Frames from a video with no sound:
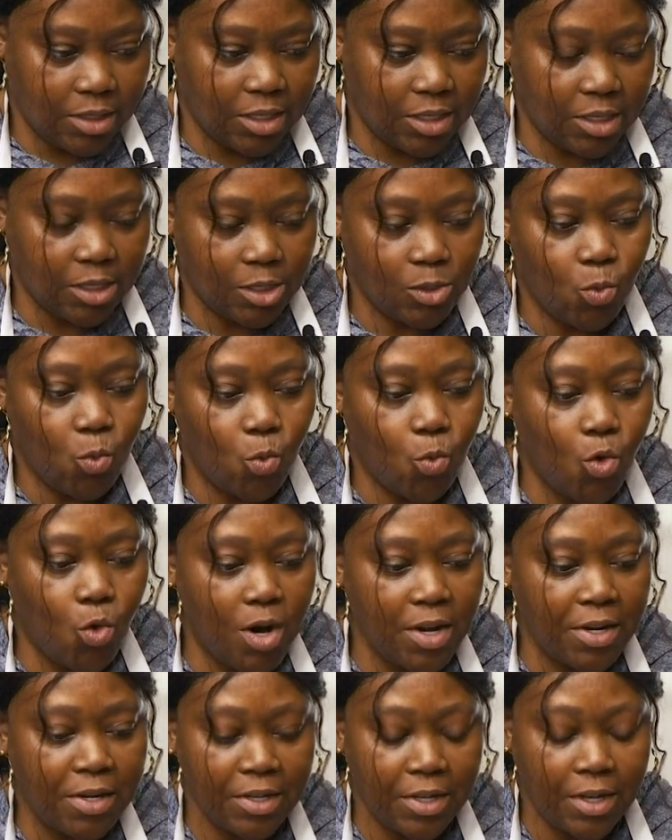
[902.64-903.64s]
just
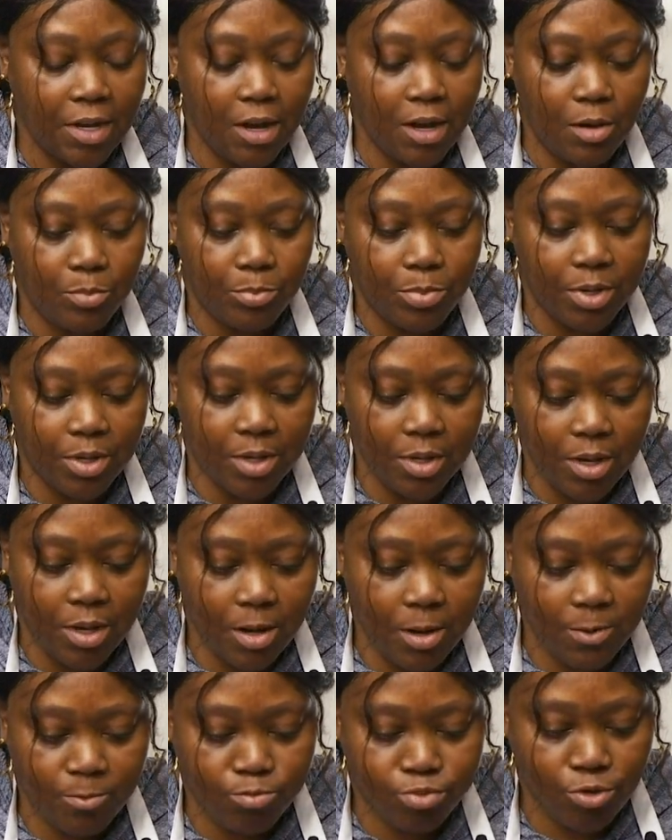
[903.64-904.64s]
1 cup
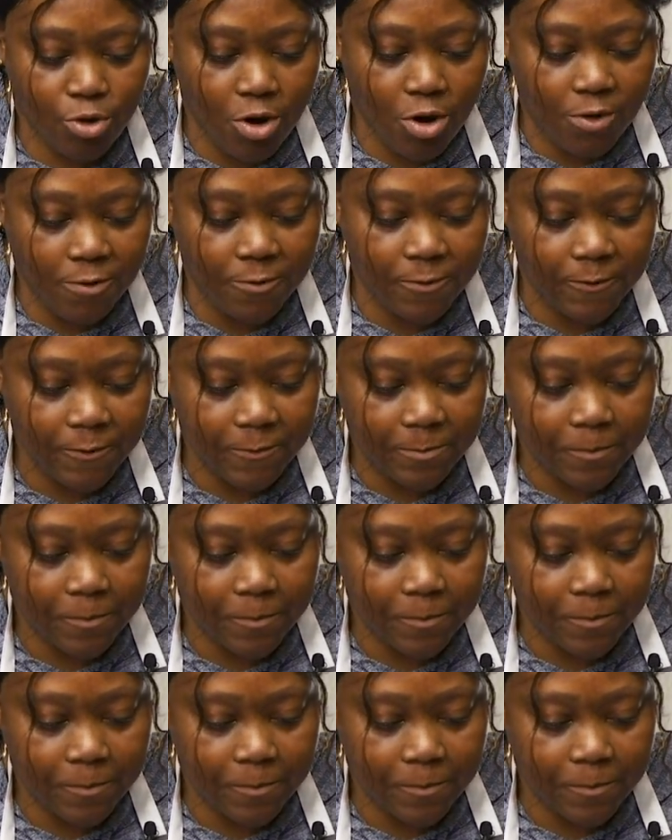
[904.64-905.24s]
of broth.